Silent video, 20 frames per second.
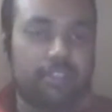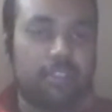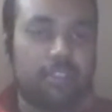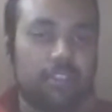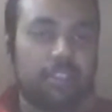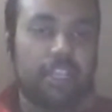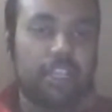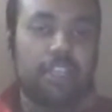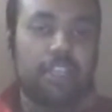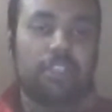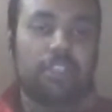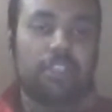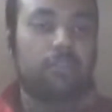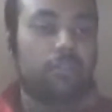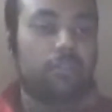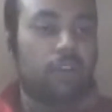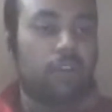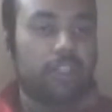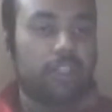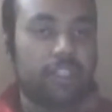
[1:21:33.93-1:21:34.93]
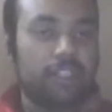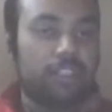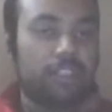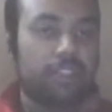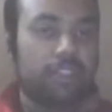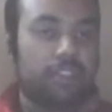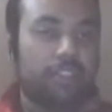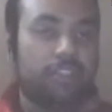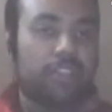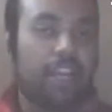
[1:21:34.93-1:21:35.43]
like you got a
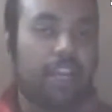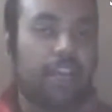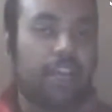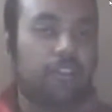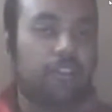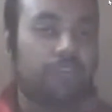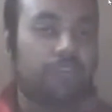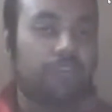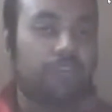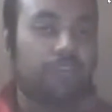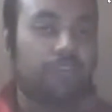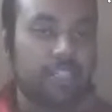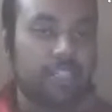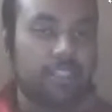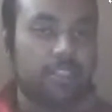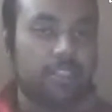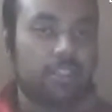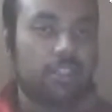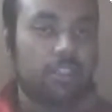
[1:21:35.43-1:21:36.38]
grant of FINESST.